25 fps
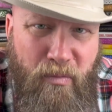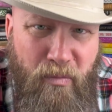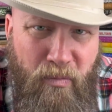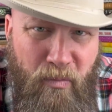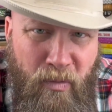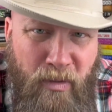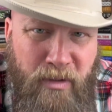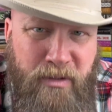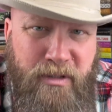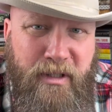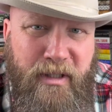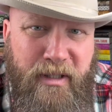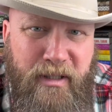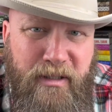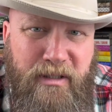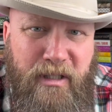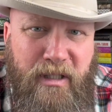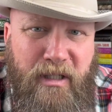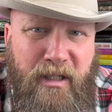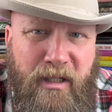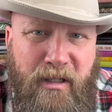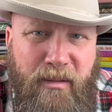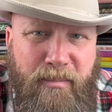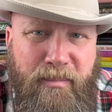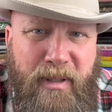Once it gets a
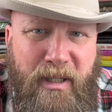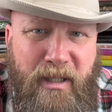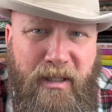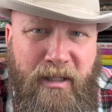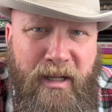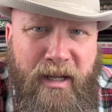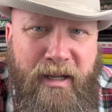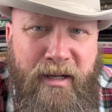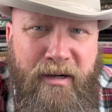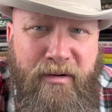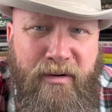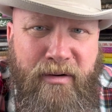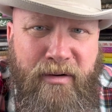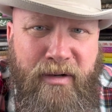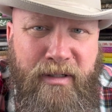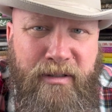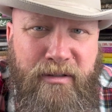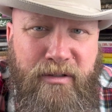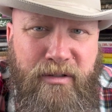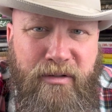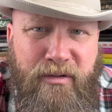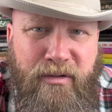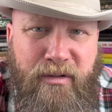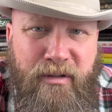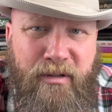little bit later
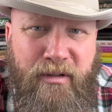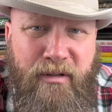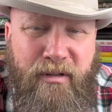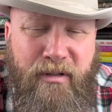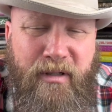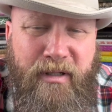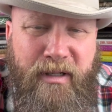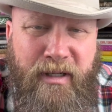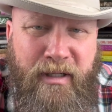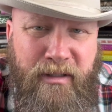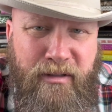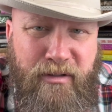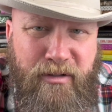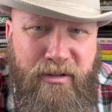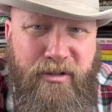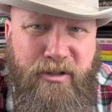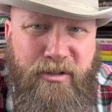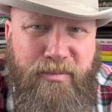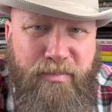into the